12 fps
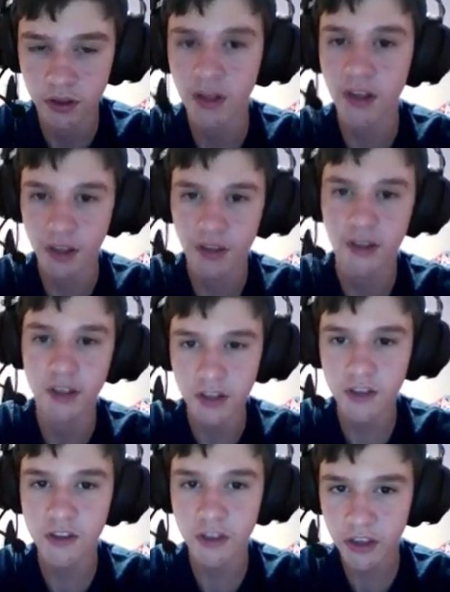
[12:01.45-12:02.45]
Uh,
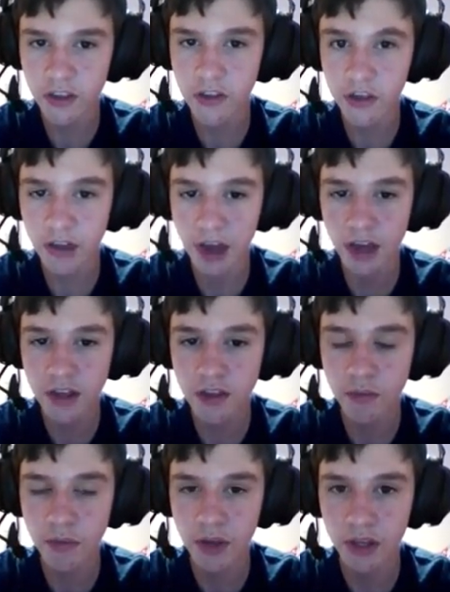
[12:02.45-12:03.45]
he's he's nice,
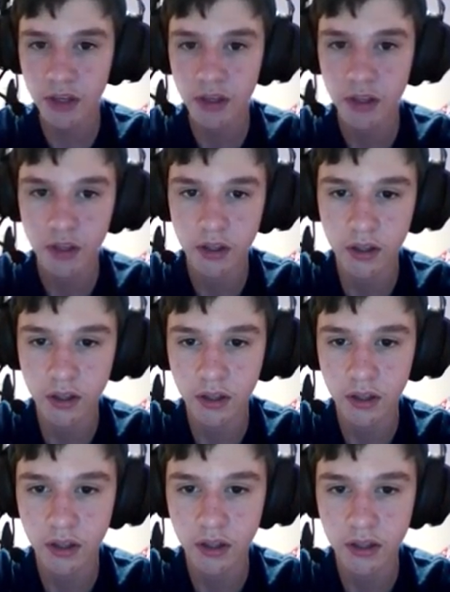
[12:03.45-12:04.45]
but
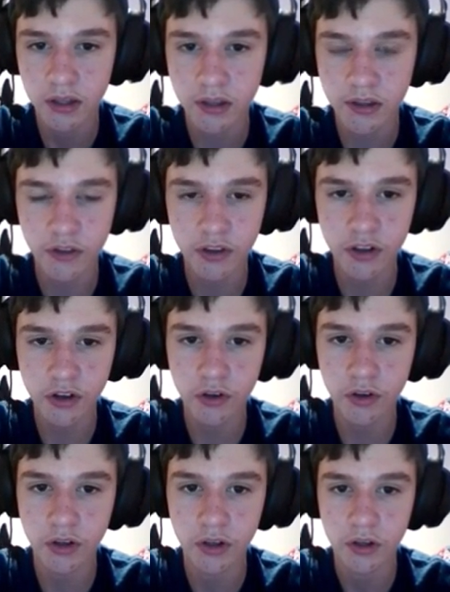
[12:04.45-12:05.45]
he's a
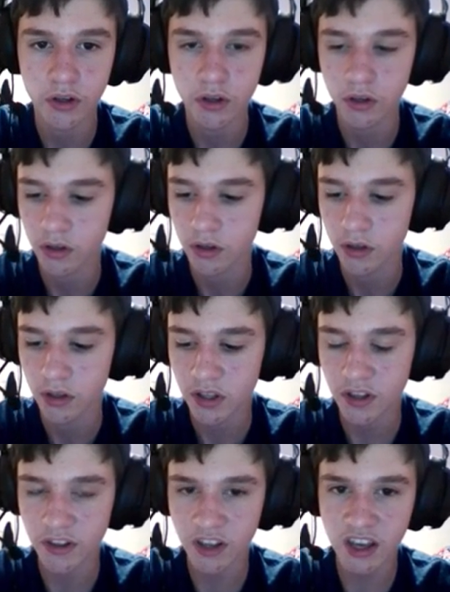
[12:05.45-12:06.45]
little
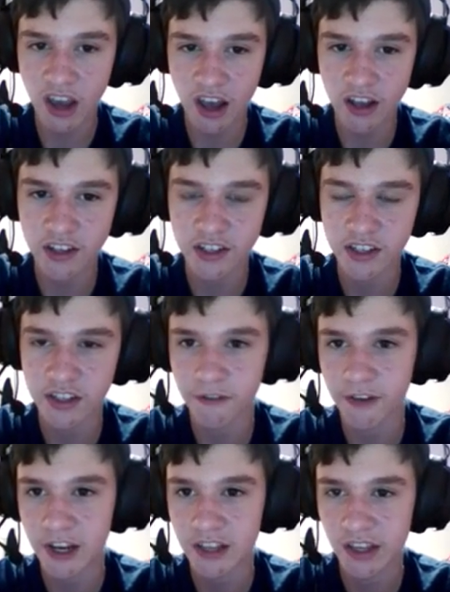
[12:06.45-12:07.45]
he's like Alex in the
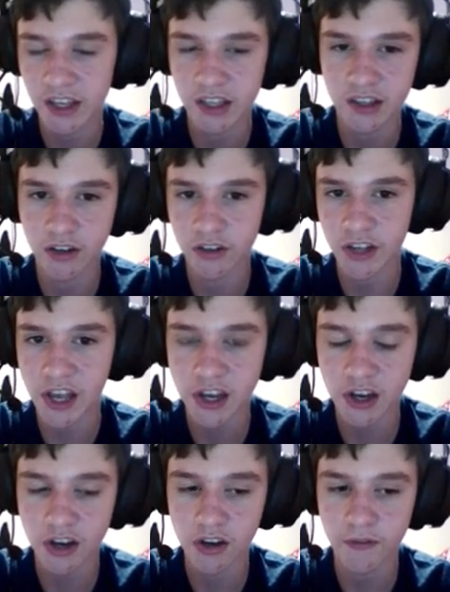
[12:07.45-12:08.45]
fact that they're
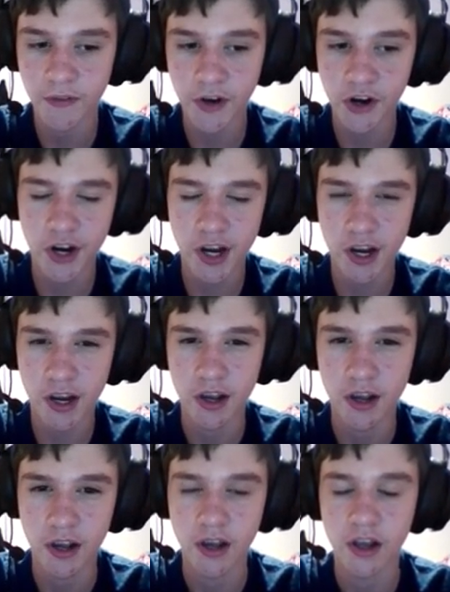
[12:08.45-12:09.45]
like very
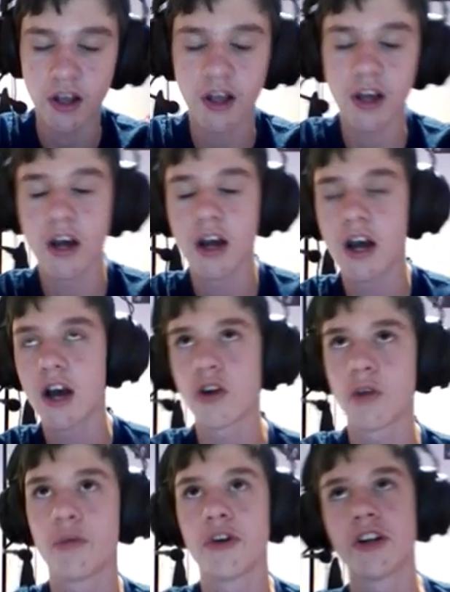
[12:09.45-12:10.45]
uh, how do I
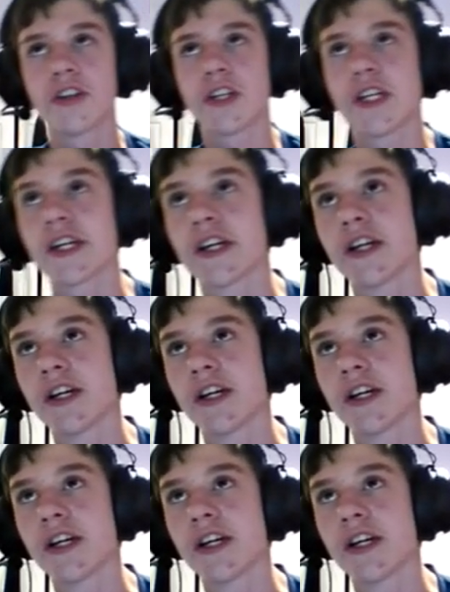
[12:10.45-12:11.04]
put it, like